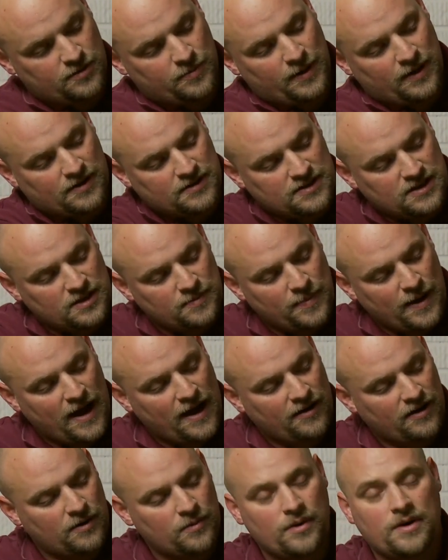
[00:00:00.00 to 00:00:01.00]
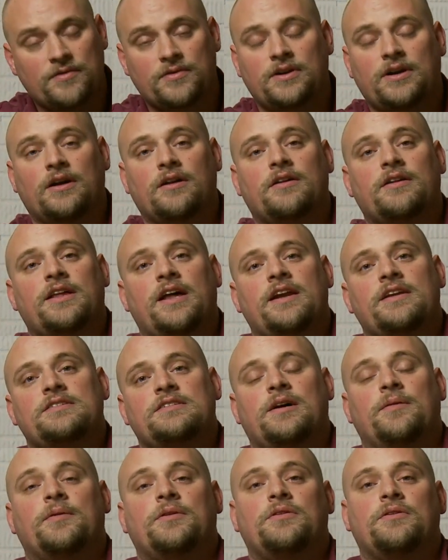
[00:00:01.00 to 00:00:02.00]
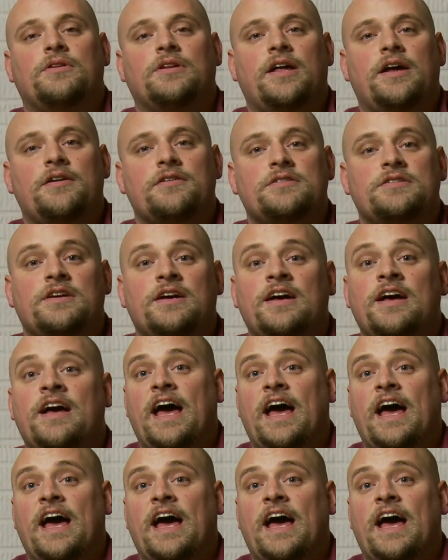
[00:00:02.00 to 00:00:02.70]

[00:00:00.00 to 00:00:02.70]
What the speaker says: you'll be able to see the background, whatever color that is, coming through the letters.